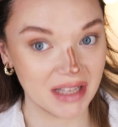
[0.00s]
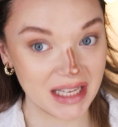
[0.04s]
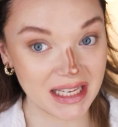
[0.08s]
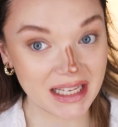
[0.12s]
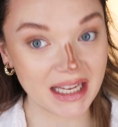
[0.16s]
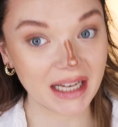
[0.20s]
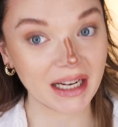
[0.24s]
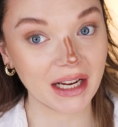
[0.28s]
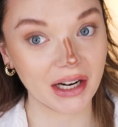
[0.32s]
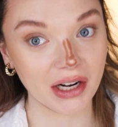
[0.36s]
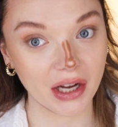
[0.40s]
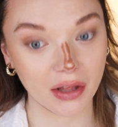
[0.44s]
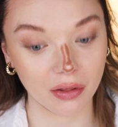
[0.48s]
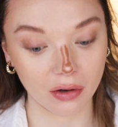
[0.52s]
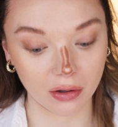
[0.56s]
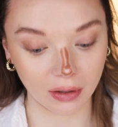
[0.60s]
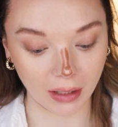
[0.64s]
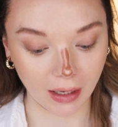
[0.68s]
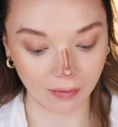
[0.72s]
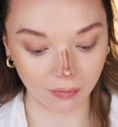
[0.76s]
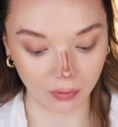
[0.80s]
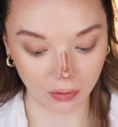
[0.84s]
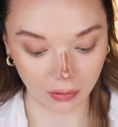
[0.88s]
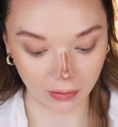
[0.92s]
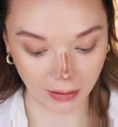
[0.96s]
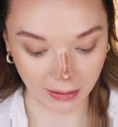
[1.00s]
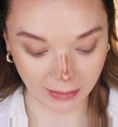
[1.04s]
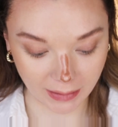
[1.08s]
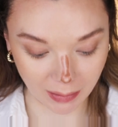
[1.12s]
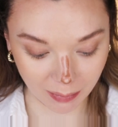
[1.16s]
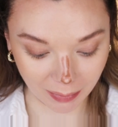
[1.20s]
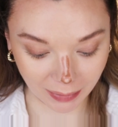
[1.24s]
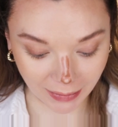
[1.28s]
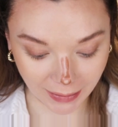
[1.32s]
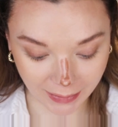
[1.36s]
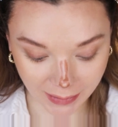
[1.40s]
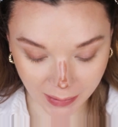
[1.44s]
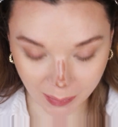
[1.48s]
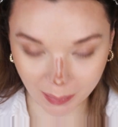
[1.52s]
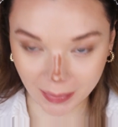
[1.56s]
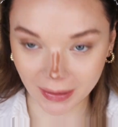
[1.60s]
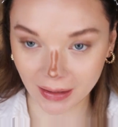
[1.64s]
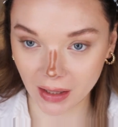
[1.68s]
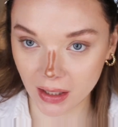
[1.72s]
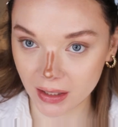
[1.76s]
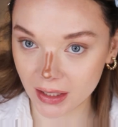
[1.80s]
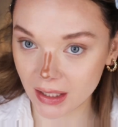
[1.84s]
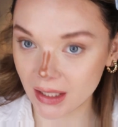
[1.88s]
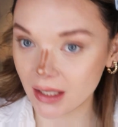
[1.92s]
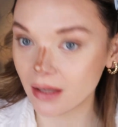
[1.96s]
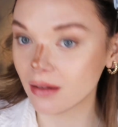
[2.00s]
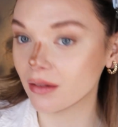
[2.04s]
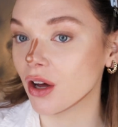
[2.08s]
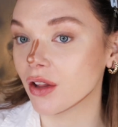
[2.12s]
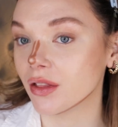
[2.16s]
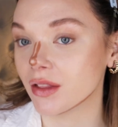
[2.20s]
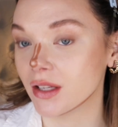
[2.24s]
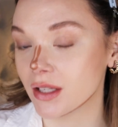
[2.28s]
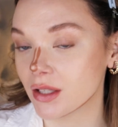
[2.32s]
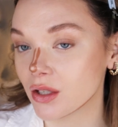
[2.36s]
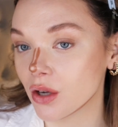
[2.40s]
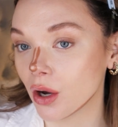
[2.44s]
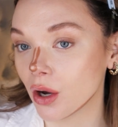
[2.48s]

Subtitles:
this is like another level. Like the blendability on this